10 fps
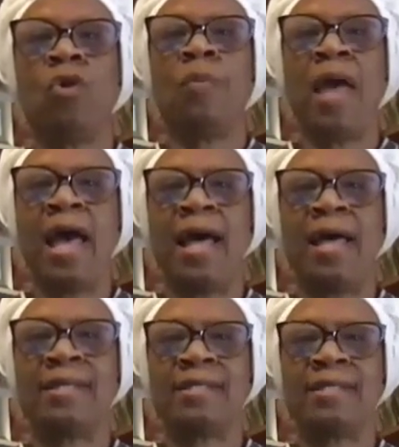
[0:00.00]
your
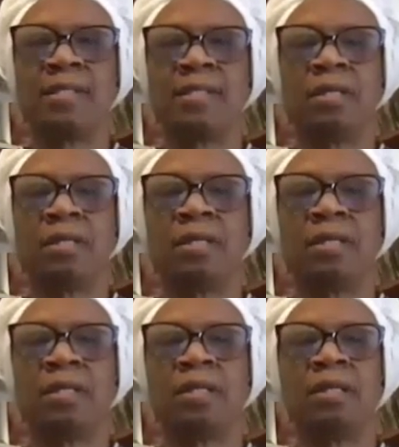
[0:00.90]
past,
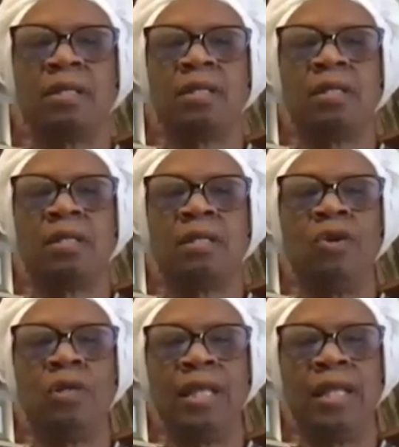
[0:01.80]

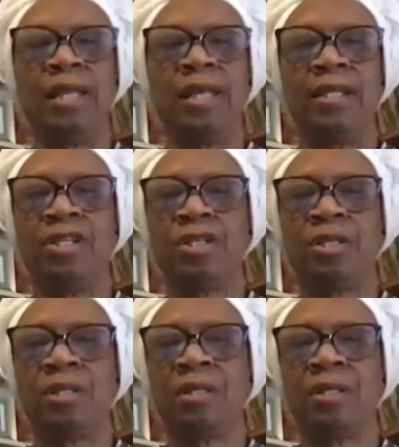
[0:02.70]
your lineage,